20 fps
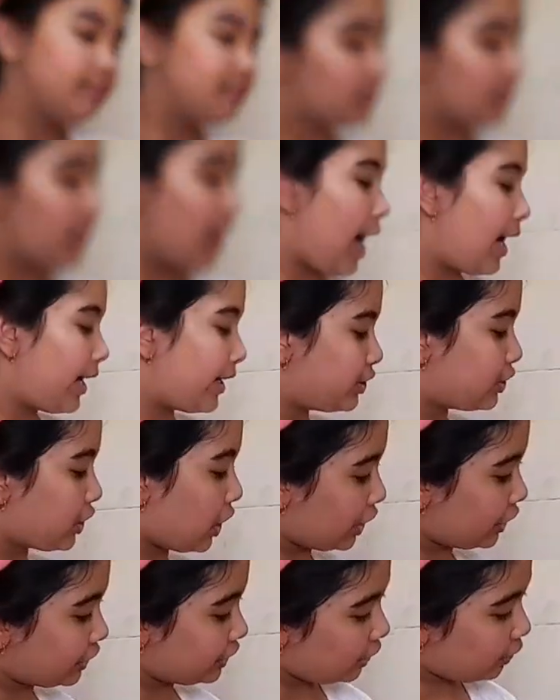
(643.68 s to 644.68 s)
Yeah, I can
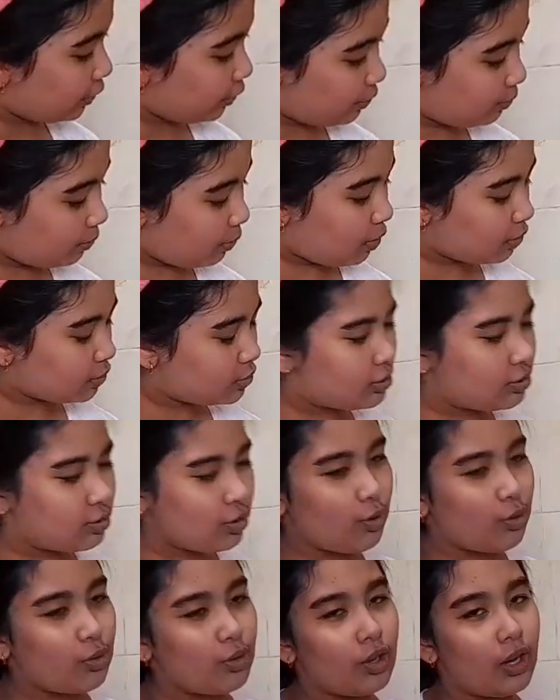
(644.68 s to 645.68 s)
charge it at home. Oh, it's
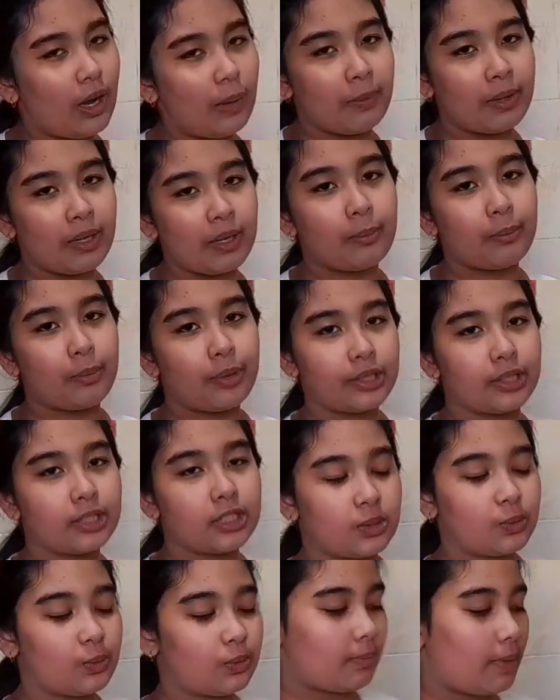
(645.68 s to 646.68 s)
so good. I'm gonna bring
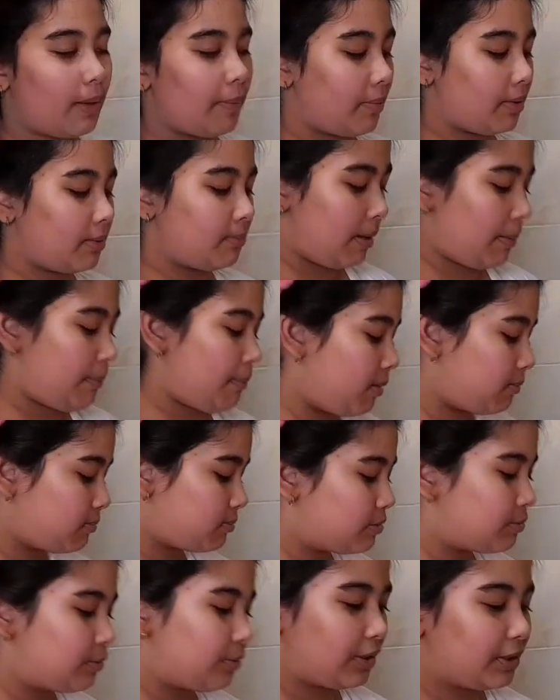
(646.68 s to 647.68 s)
this with my
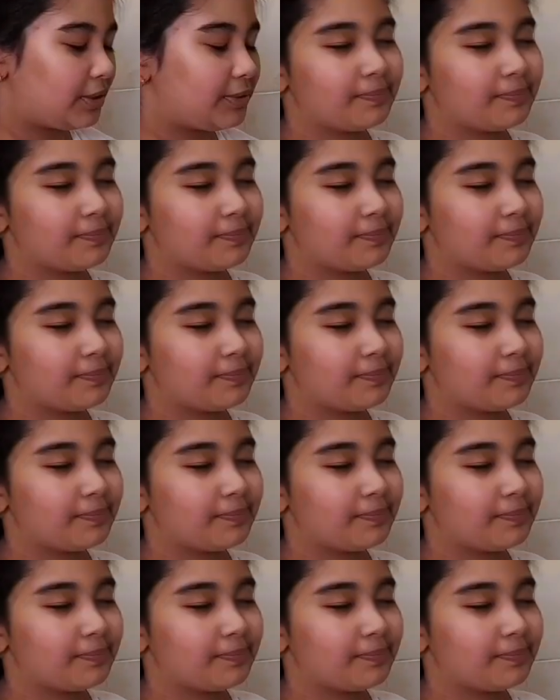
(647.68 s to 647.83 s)
mom's work.